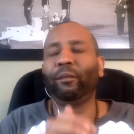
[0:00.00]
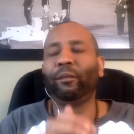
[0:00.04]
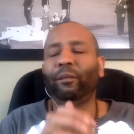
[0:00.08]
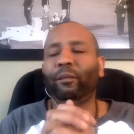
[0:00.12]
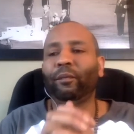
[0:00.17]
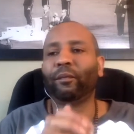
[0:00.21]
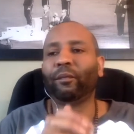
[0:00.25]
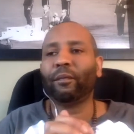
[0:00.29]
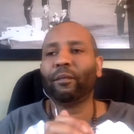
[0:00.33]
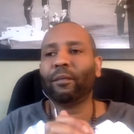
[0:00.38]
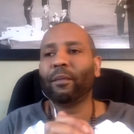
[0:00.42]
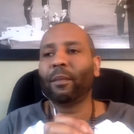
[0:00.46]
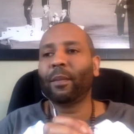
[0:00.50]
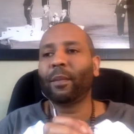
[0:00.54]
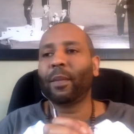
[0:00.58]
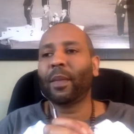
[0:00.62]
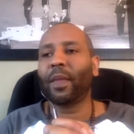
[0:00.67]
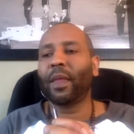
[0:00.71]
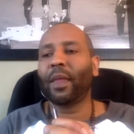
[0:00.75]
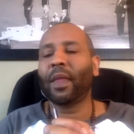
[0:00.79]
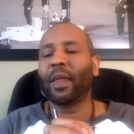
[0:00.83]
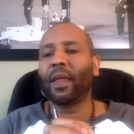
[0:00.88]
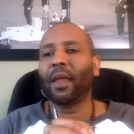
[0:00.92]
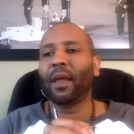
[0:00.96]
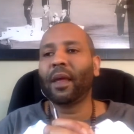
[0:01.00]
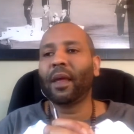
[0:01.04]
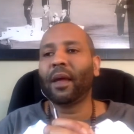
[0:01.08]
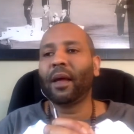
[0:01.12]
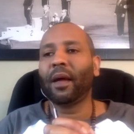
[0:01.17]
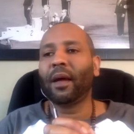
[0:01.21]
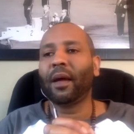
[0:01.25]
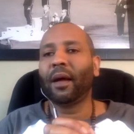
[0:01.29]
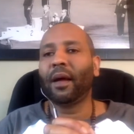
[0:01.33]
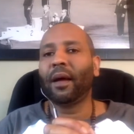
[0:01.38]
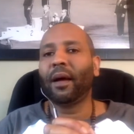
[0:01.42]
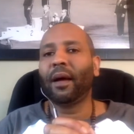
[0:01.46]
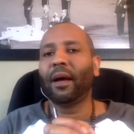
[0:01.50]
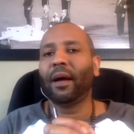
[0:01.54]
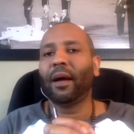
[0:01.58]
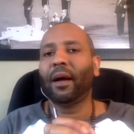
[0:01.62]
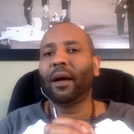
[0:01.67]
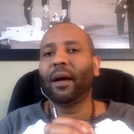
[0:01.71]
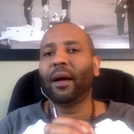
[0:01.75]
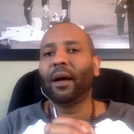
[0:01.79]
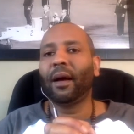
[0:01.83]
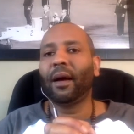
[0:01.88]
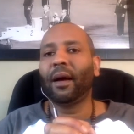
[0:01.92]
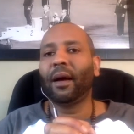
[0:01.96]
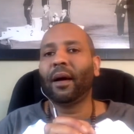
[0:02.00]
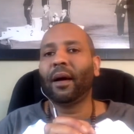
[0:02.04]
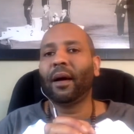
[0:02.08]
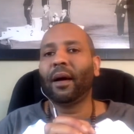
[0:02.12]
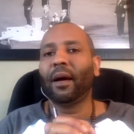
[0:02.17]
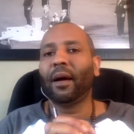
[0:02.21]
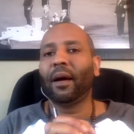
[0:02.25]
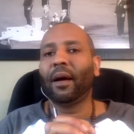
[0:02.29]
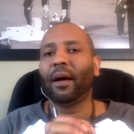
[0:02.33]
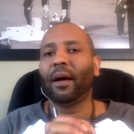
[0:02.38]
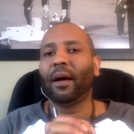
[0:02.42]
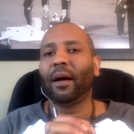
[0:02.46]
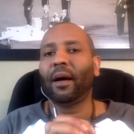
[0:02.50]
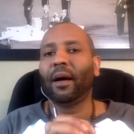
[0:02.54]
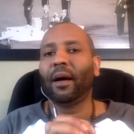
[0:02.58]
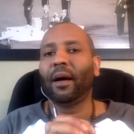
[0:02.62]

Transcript: (silence)